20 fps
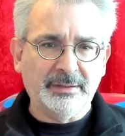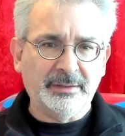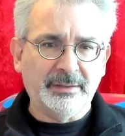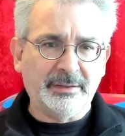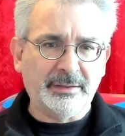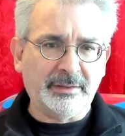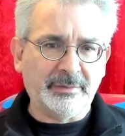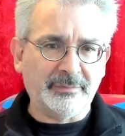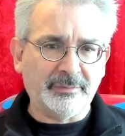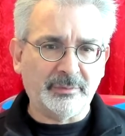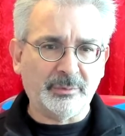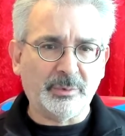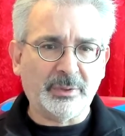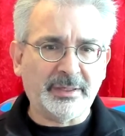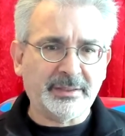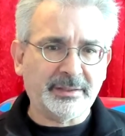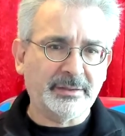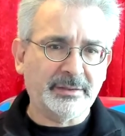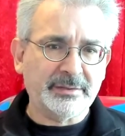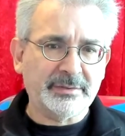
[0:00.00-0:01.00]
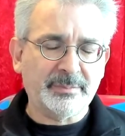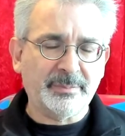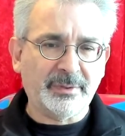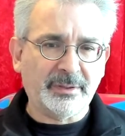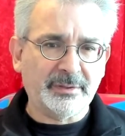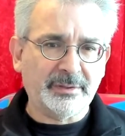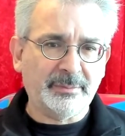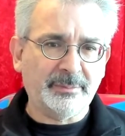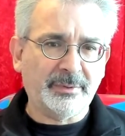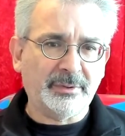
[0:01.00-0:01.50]
Even wireless
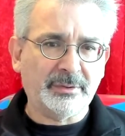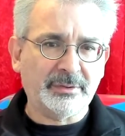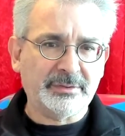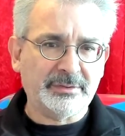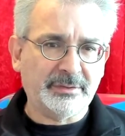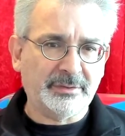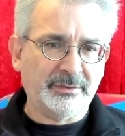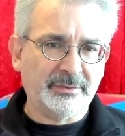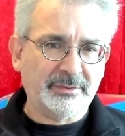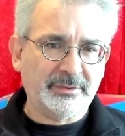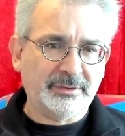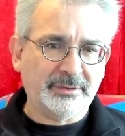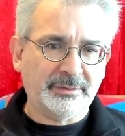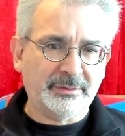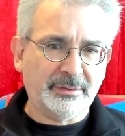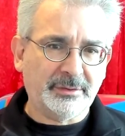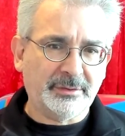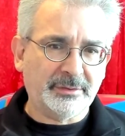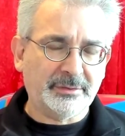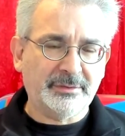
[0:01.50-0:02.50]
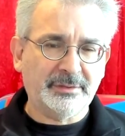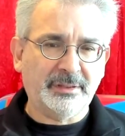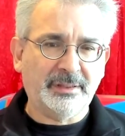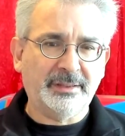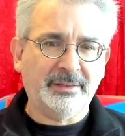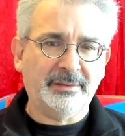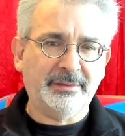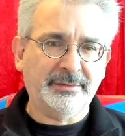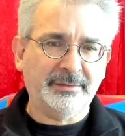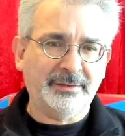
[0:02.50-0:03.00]
body boxing, you're still not like
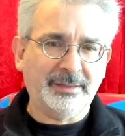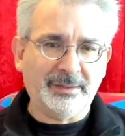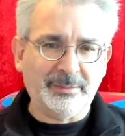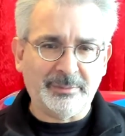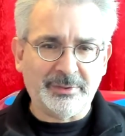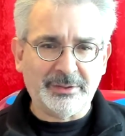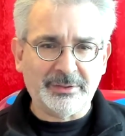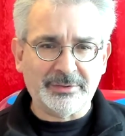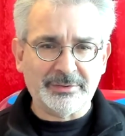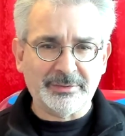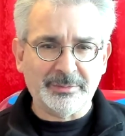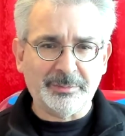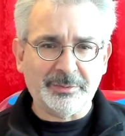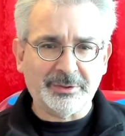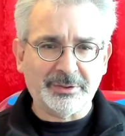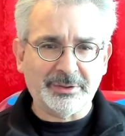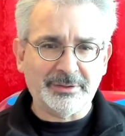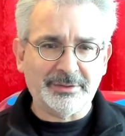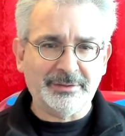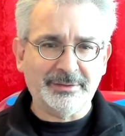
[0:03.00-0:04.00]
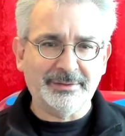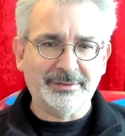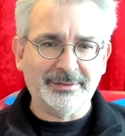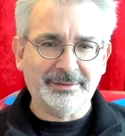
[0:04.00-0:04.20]
10 meters apart.